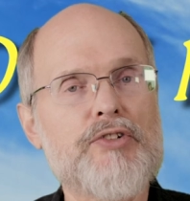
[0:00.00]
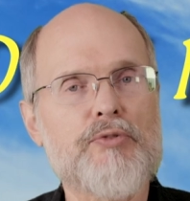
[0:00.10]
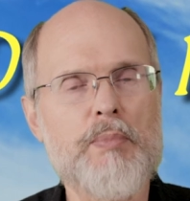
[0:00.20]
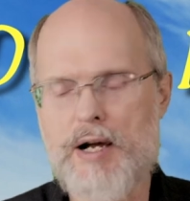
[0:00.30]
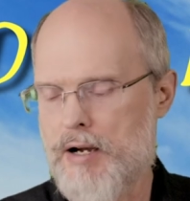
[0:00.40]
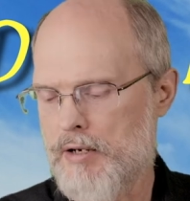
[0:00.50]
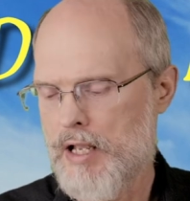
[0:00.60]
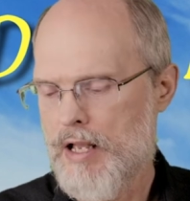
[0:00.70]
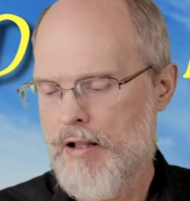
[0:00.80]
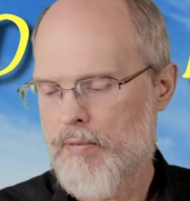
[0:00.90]

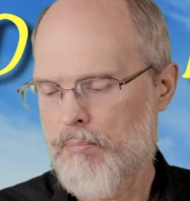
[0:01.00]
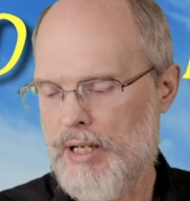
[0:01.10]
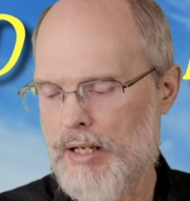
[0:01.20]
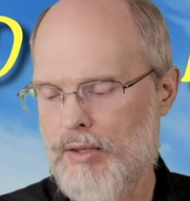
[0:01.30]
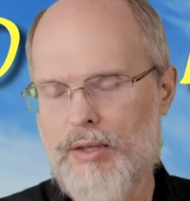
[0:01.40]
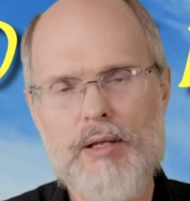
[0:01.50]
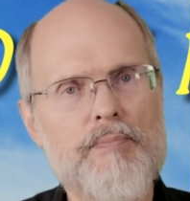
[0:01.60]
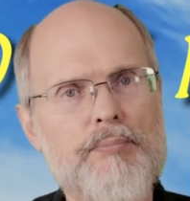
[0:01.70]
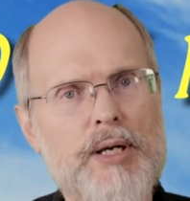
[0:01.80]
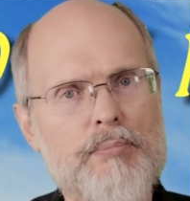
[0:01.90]
inspired, but,
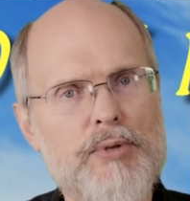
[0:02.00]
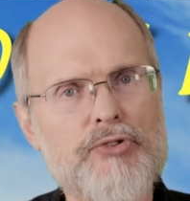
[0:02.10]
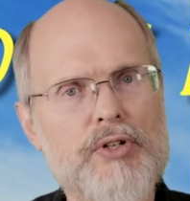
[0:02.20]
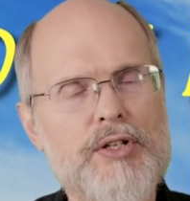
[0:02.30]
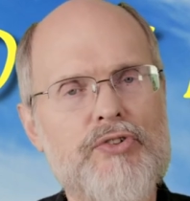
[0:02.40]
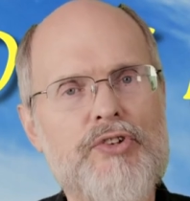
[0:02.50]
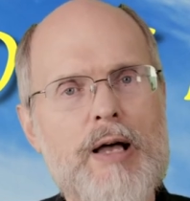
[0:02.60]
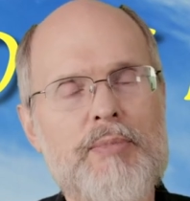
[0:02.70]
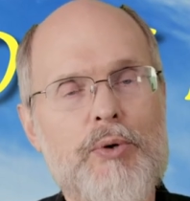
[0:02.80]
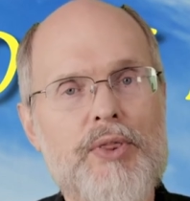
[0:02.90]
but most of this is
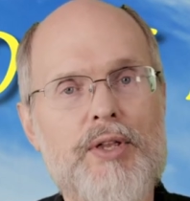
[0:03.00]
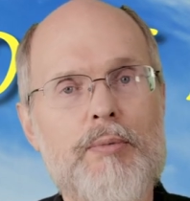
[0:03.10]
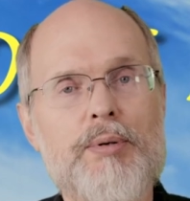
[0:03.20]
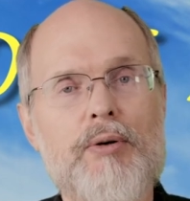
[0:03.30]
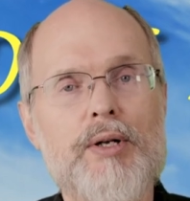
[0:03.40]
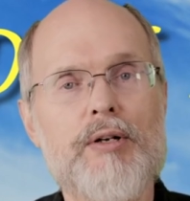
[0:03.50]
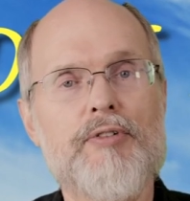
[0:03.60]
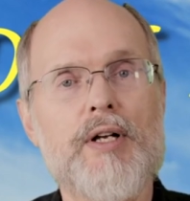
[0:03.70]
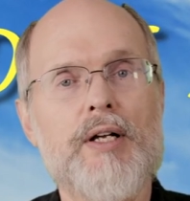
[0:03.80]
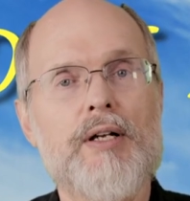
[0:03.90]
happening within a period
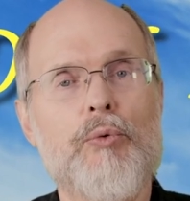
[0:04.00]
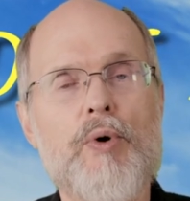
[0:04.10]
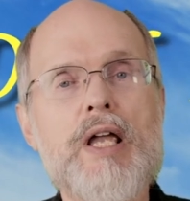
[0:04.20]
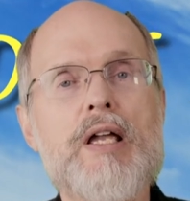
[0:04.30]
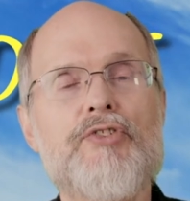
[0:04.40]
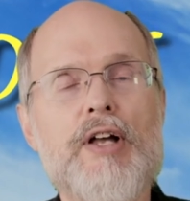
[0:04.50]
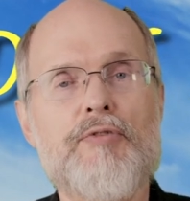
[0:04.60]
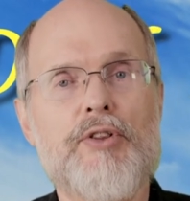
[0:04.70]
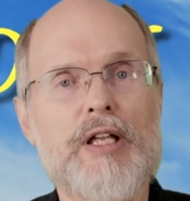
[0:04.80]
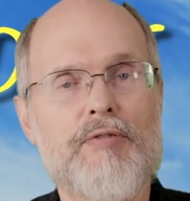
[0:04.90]
of weeks
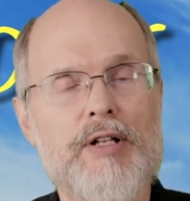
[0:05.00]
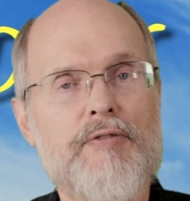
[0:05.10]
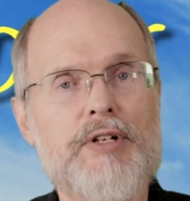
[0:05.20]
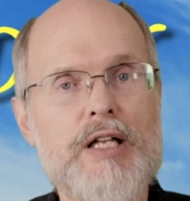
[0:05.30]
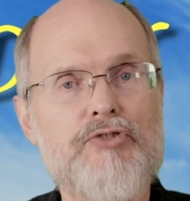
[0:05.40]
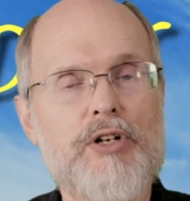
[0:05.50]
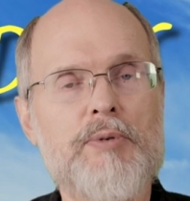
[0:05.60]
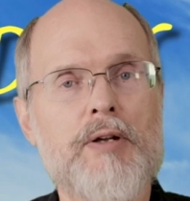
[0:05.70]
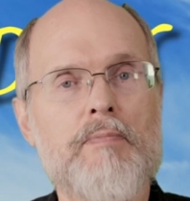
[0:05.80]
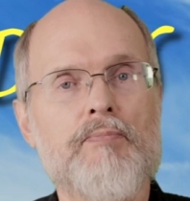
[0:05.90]
after they've left
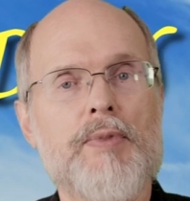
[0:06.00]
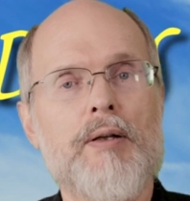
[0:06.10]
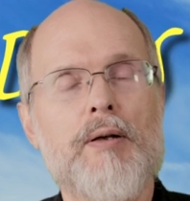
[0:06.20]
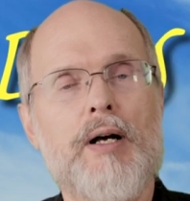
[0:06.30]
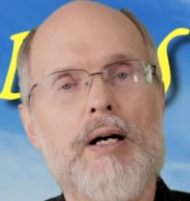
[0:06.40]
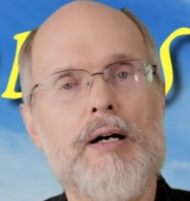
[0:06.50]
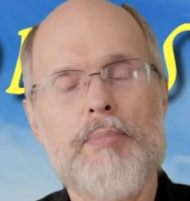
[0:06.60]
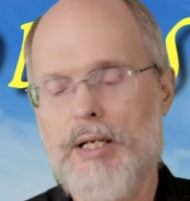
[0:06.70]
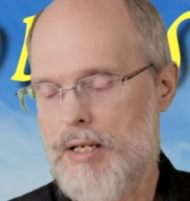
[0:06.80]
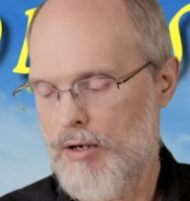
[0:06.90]
Egypt. Uh,
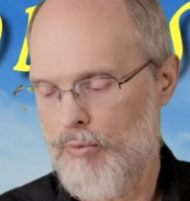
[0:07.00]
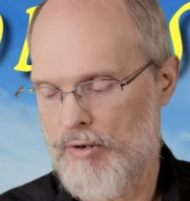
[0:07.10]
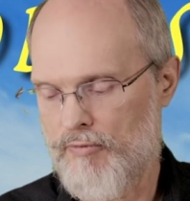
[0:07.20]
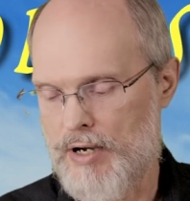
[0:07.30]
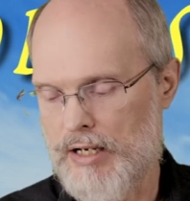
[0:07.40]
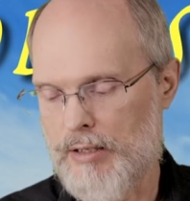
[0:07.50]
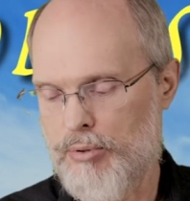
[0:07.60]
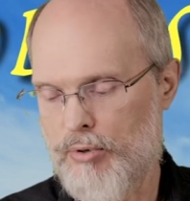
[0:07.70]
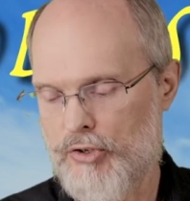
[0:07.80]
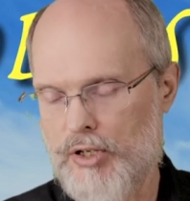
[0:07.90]
but here we find a
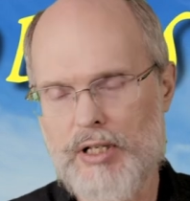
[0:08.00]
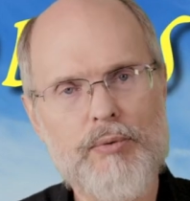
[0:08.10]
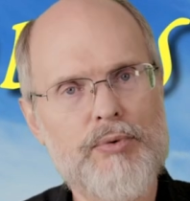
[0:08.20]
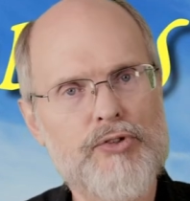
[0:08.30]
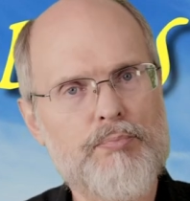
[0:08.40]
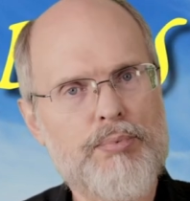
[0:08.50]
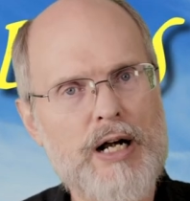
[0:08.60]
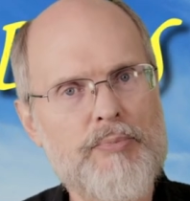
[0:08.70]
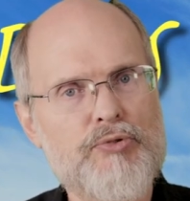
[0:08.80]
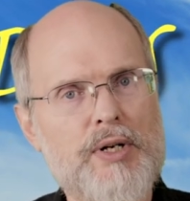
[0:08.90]
portion that was
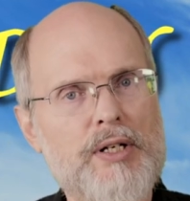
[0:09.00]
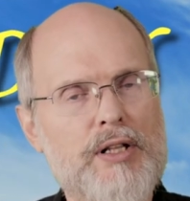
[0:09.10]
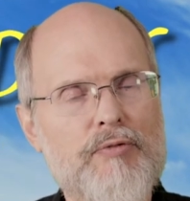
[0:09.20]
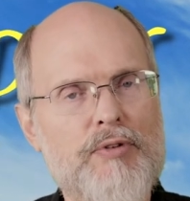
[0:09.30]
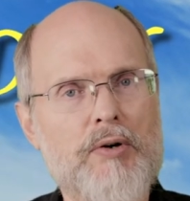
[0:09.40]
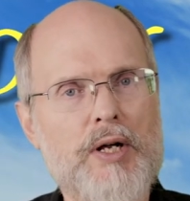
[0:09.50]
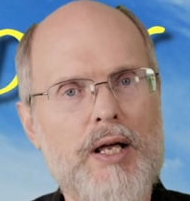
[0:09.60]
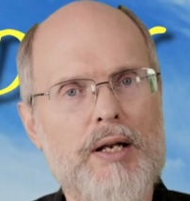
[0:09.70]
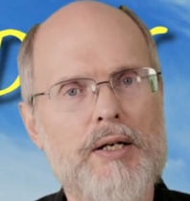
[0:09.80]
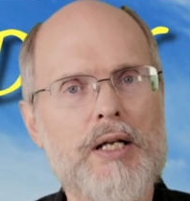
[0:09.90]
perhaps written at the very
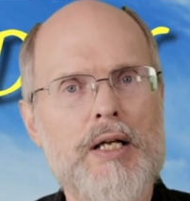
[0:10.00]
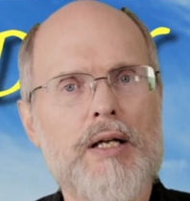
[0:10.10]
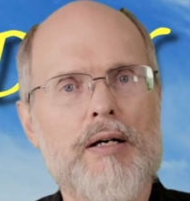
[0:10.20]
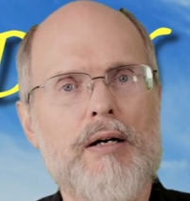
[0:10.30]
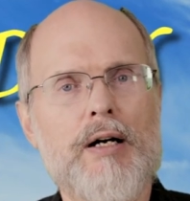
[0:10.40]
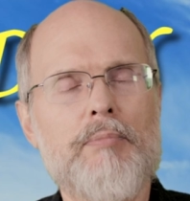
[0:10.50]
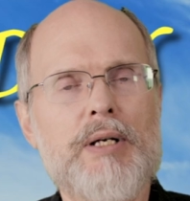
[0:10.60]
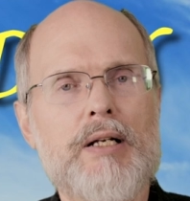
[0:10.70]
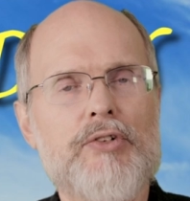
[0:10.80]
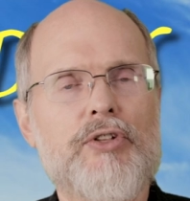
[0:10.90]
end uh,
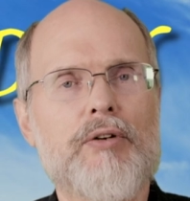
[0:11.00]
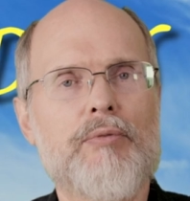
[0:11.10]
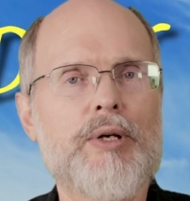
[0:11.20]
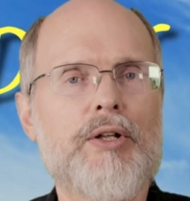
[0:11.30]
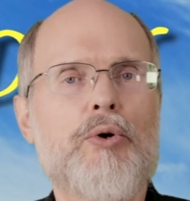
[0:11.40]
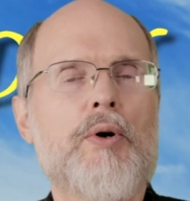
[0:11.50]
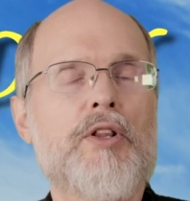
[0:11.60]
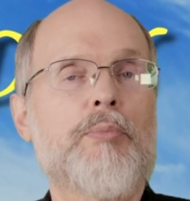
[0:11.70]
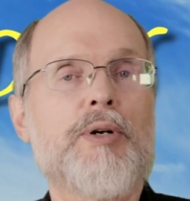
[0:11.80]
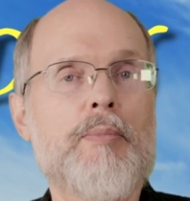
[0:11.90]
because they, when they go
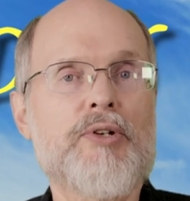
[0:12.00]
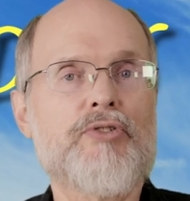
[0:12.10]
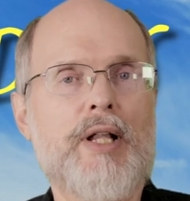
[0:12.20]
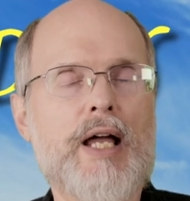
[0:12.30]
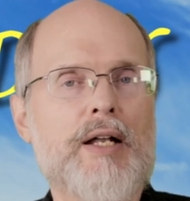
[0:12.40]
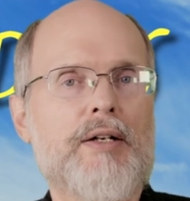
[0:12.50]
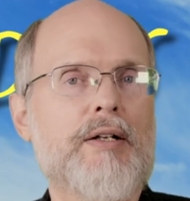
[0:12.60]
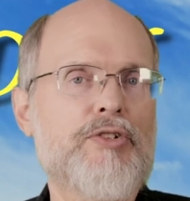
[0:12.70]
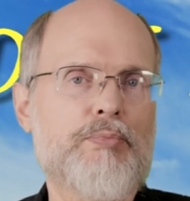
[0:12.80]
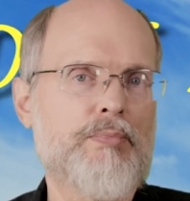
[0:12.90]
into the promised land,
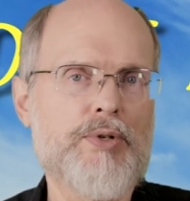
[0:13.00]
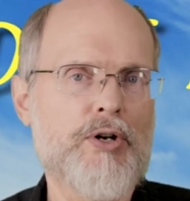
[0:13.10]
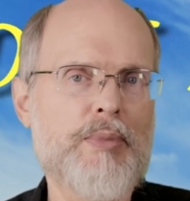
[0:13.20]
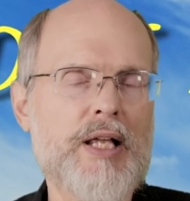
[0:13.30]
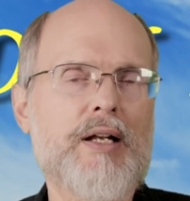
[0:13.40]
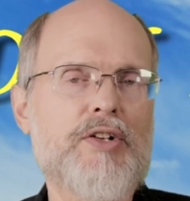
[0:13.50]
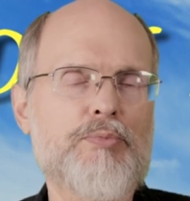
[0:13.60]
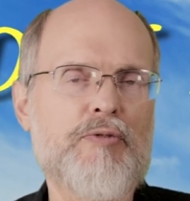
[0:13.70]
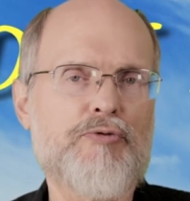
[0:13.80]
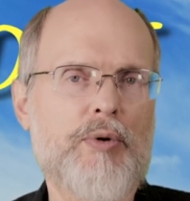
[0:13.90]
it's, you know, by then it's
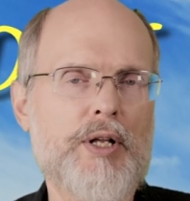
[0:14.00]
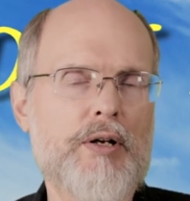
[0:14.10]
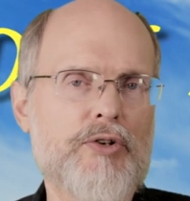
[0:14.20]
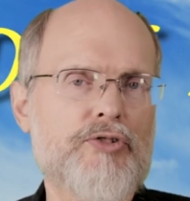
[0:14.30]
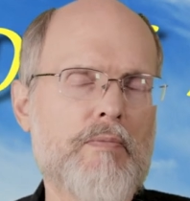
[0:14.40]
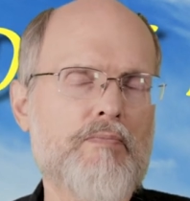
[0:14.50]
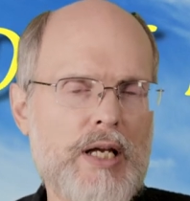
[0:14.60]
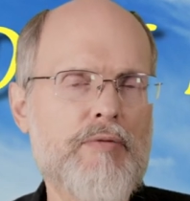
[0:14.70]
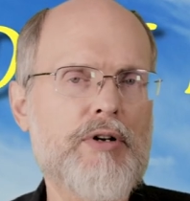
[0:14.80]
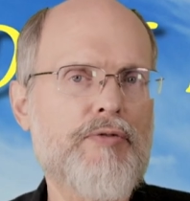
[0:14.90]
been 40 years.
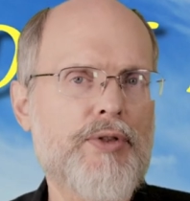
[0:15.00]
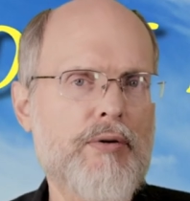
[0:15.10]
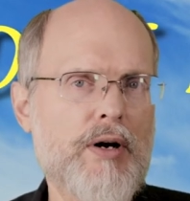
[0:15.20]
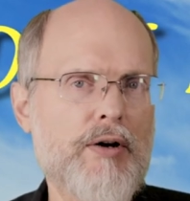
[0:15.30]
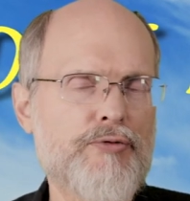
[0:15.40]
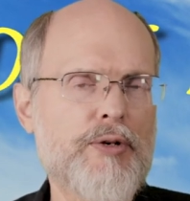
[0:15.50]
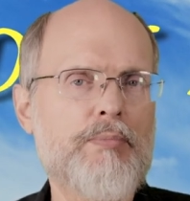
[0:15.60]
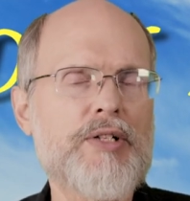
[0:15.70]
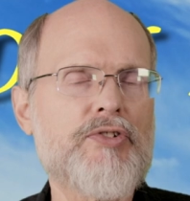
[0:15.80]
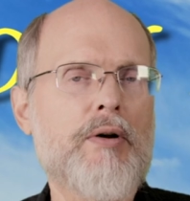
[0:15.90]
Even if there are a few
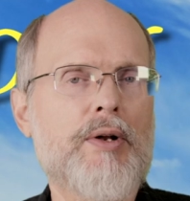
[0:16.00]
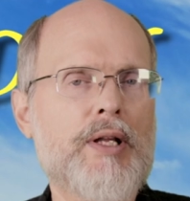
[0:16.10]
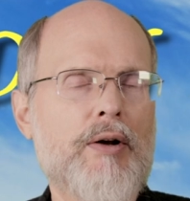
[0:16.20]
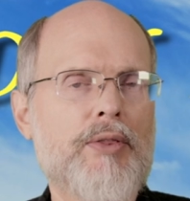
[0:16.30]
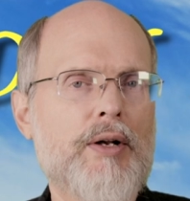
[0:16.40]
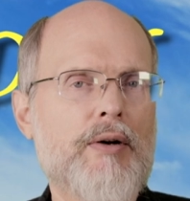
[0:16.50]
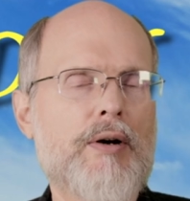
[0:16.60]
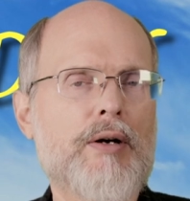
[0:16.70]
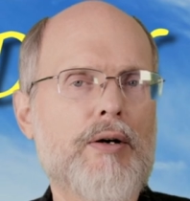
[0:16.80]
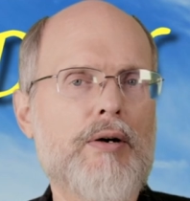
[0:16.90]
bits here and there that
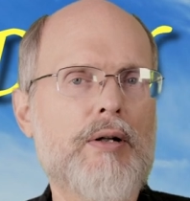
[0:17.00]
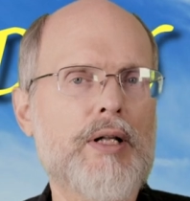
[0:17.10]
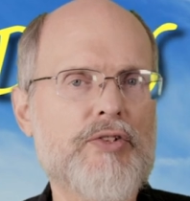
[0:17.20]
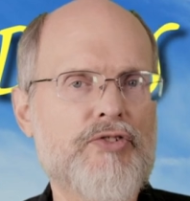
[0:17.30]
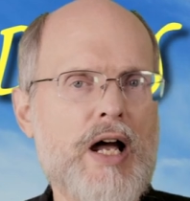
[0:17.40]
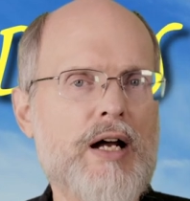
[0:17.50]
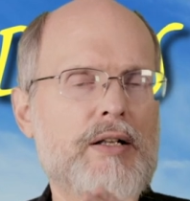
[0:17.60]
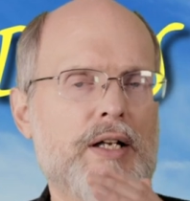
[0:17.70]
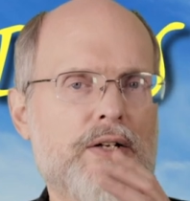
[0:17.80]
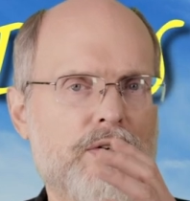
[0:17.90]
aren't all
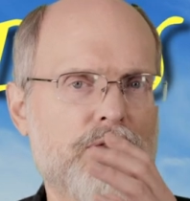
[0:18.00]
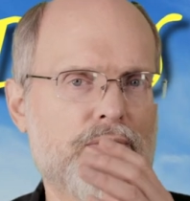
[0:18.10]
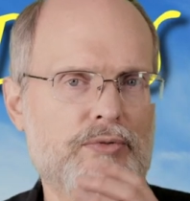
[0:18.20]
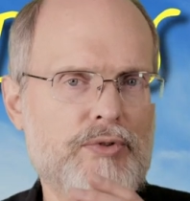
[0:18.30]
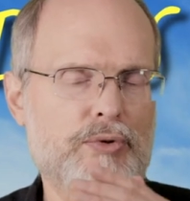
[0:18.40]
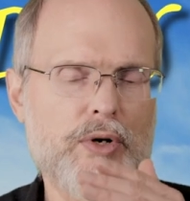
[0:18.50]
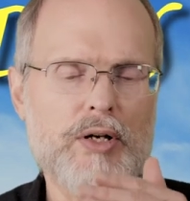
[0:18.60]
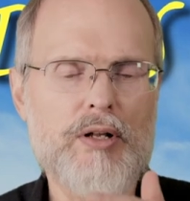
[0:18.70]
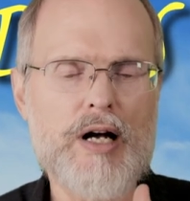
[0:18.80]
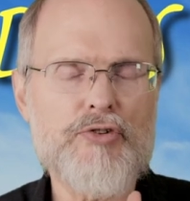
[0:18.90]
exactly
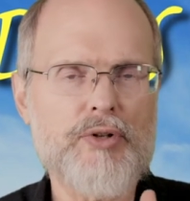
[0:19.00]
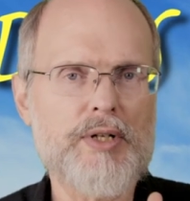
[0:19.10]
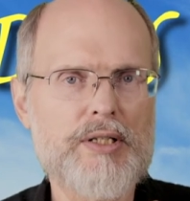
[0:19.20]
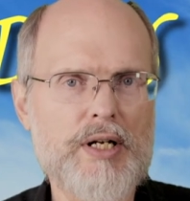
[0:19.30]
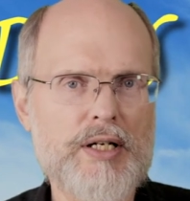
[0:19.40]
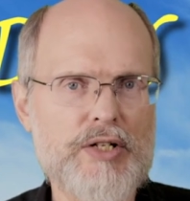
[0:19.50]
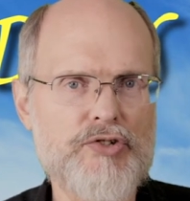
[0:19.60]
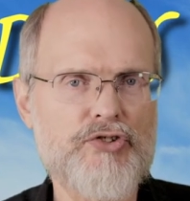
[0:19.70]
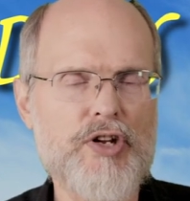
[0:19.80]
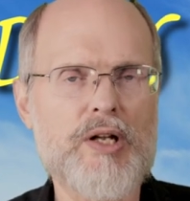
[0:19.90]
chronologically done in
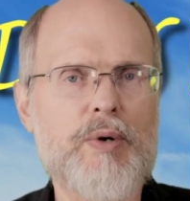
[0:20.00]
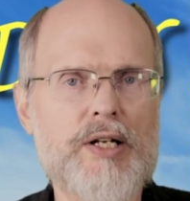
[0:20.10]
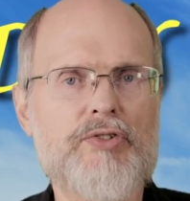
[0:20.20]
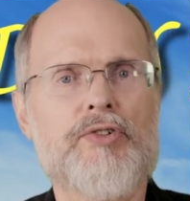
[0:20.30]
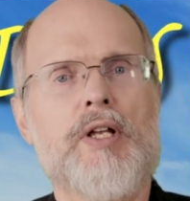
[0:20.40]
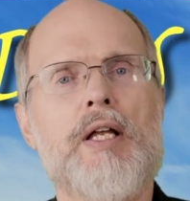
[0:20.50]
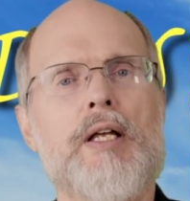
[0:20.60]
sequence,